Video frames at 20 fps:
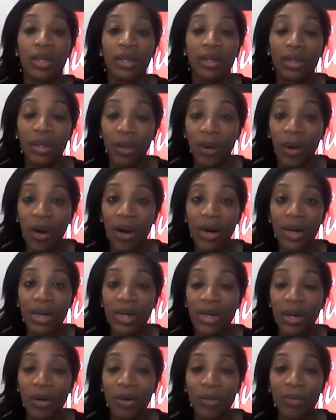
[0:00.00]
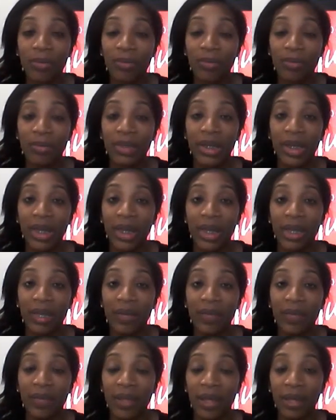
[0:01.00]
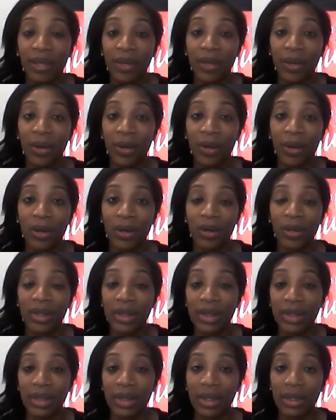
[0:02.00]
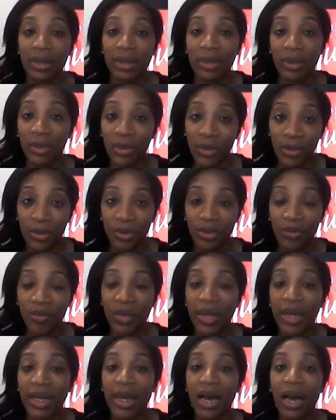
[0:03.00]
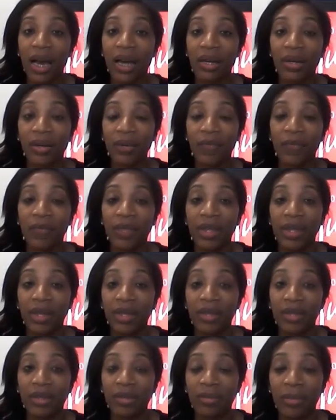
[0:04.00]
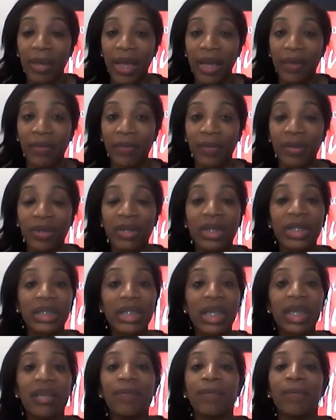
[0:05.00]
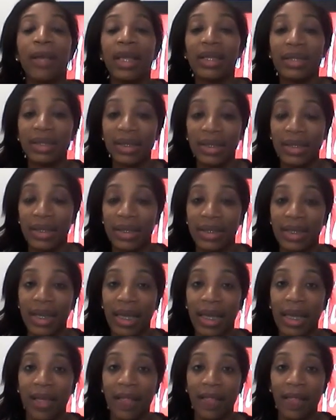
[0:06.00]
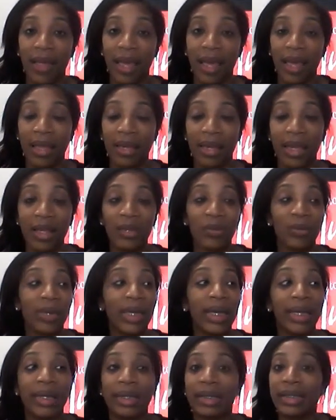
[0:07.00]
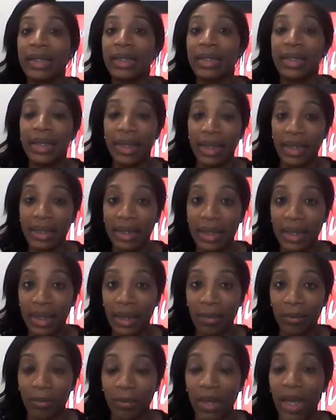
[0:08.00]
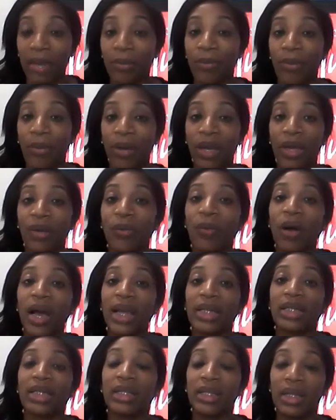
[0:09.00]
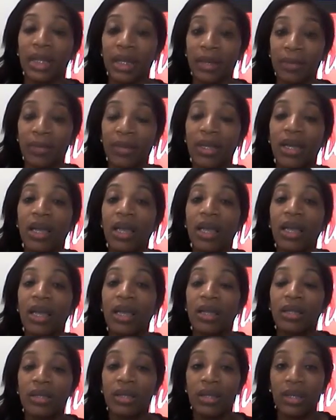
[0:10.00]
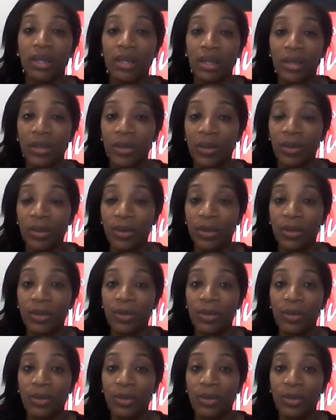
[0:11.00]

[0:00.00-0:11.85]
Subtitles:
Laura don't believe that the girl is telling the truth, and Connor feels bad for her because he basically is saying that that's what Annalise did to them, like brainwashed them to do